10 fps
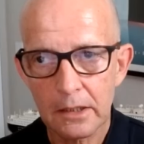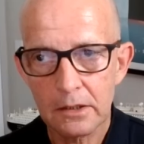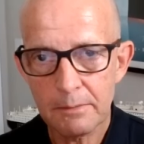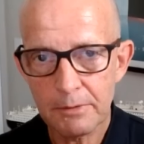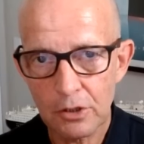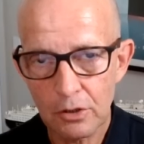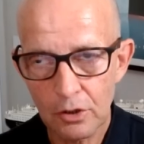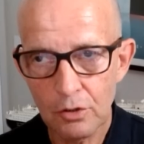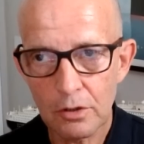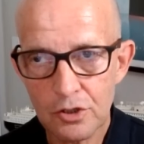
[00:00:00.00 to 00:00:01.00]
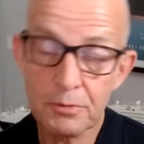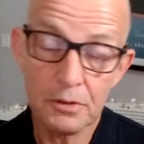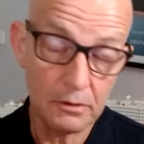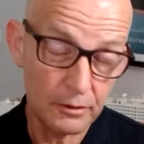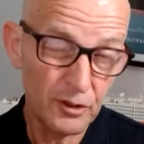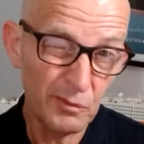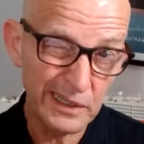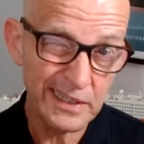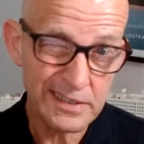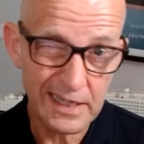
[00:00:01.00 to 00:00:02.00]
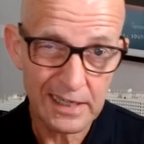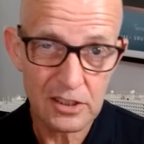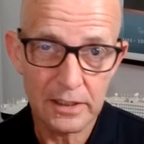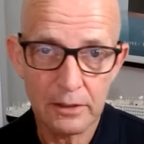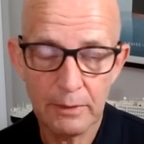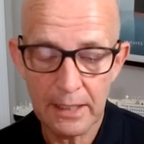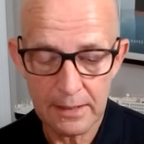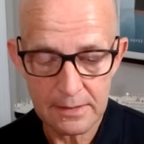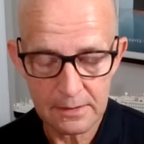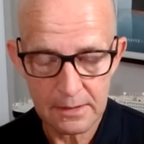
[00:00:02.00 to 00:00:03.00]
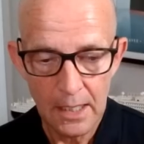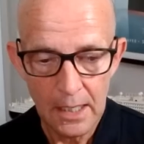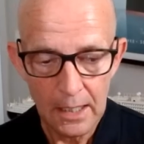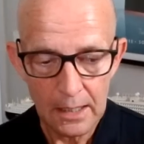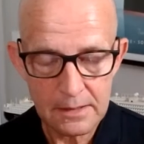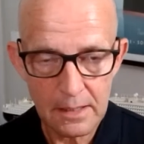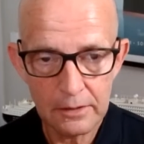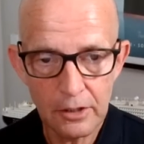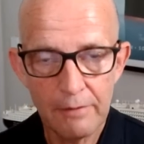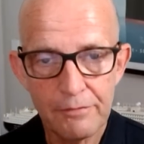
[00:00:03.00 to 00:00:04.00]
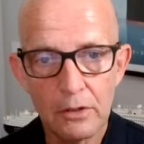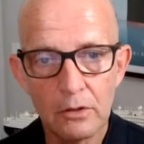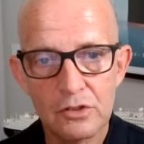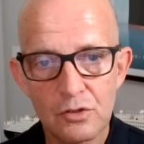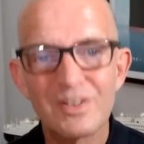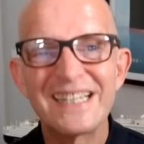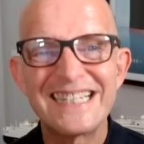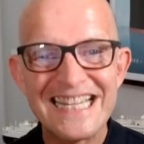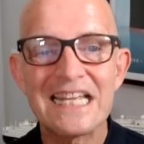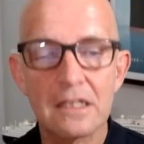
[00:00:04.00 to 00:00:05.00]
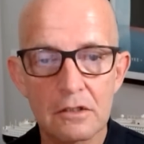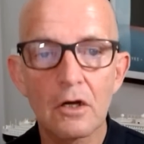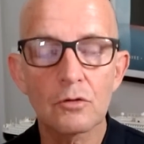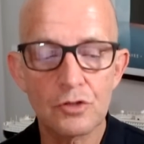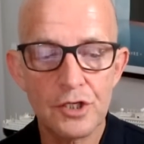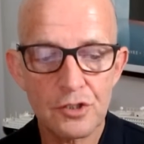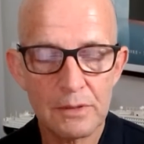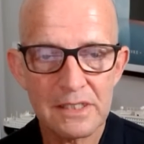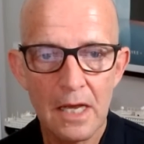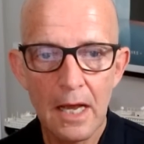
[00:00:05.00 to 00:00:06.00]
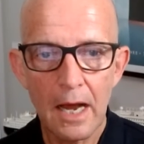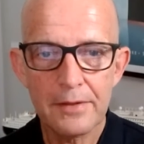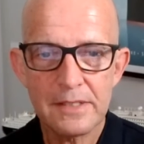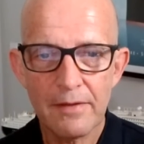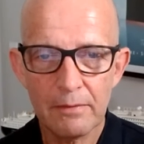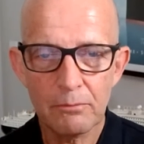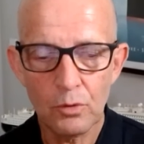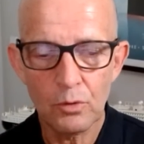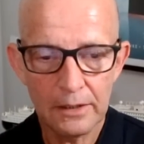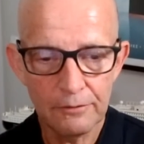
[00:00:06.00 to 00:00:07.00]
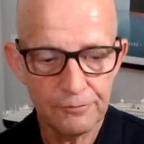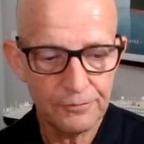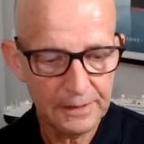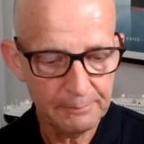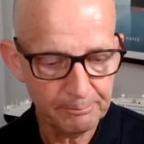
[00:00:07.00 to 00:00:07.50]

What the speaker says: some of the Cunard ships, or the new one doesn't actually, Queen Anne doesn't, have the sort of the teak, the old traditional ones. Others have that more kind of, I